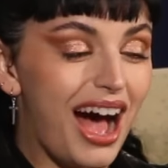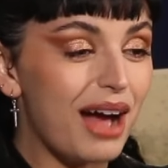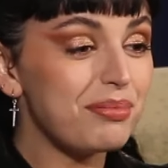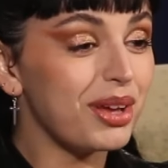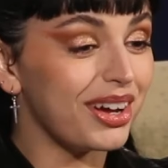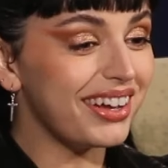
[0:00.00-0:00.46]

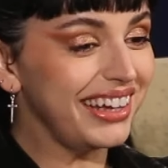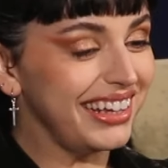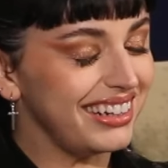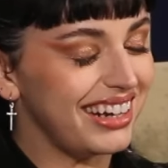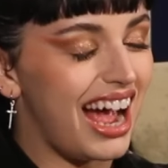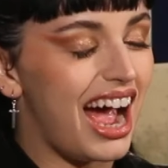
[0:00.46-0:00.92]
I'm
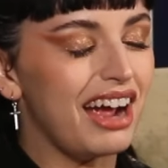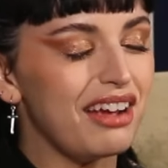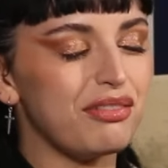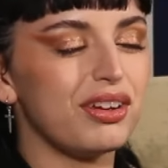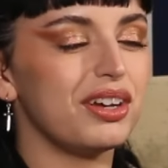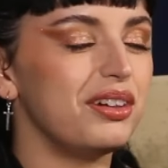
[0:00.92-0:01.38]
good. I
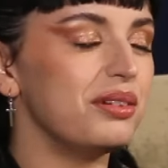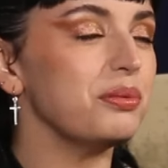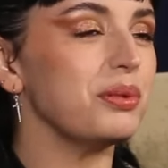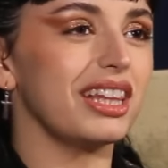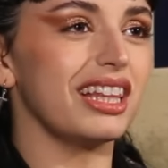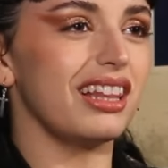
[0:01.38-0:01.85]
feel
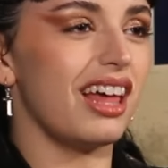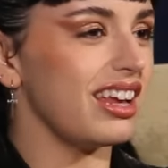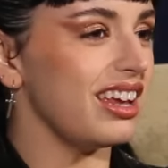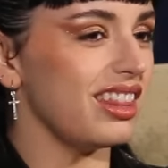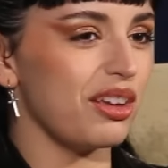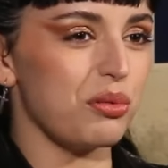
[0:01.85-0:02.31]
really
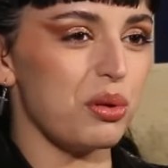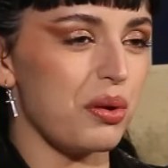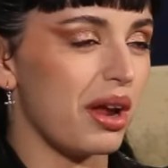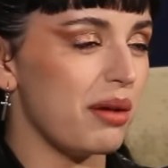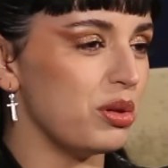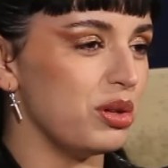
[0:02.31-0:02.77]
lucky that we
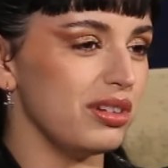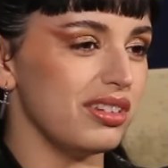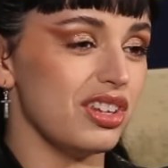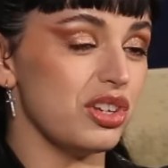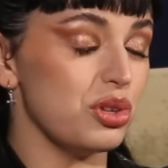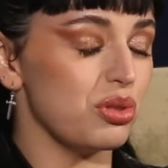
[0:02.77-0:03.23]
were able
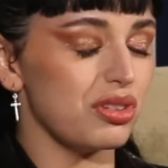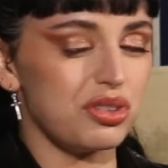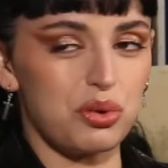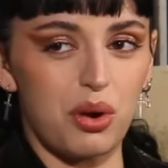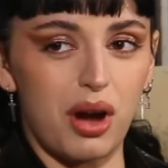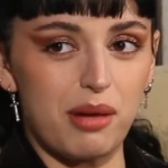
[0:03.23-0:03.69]
to do this
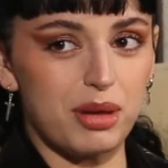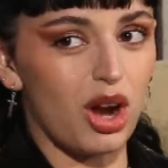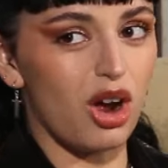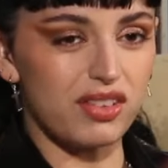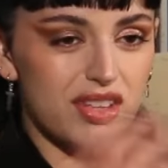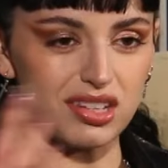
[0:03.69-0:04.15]
tour. I mean,
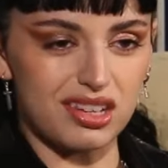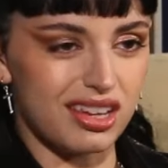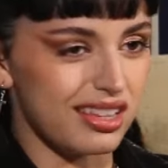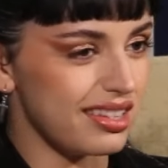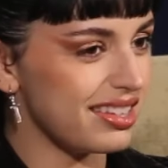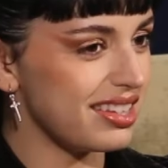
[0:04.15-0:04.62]

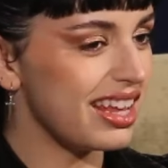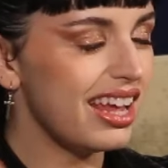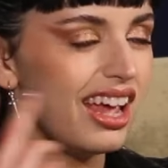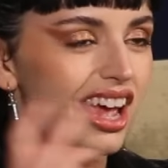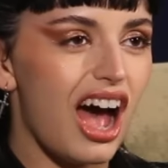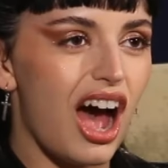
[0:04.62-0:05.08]
obviously, it's
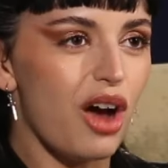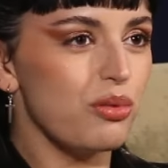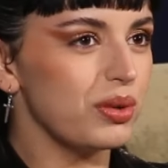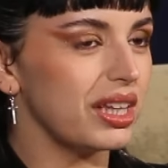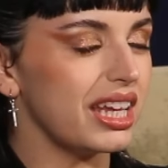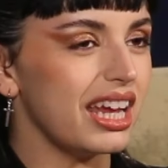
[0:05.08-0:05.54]
a
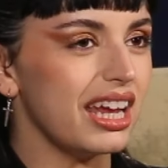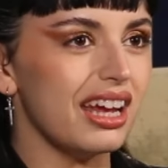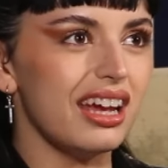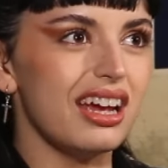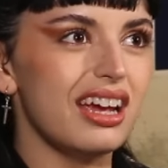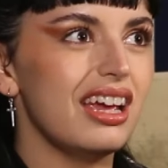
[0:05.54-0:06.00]

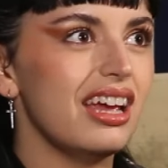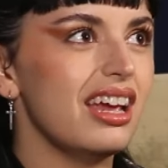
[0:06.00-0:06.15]
really